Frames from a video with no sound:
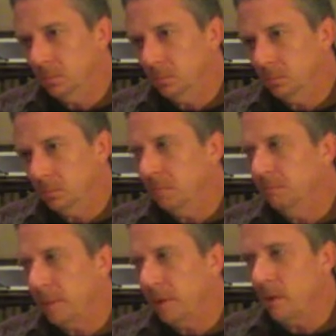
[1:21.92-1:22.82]

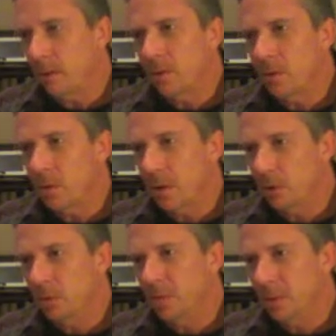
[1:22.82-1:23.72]
There are those
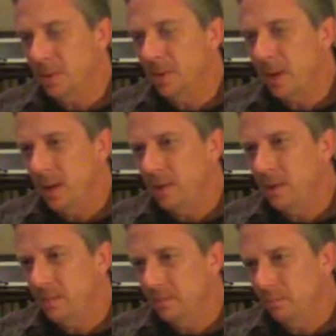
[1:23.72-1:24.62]
arrangements.
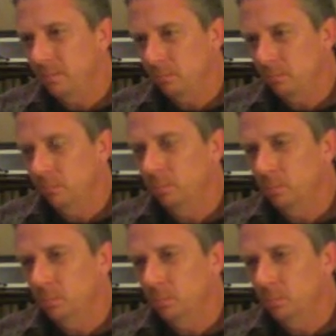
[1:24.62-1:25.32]
Yes.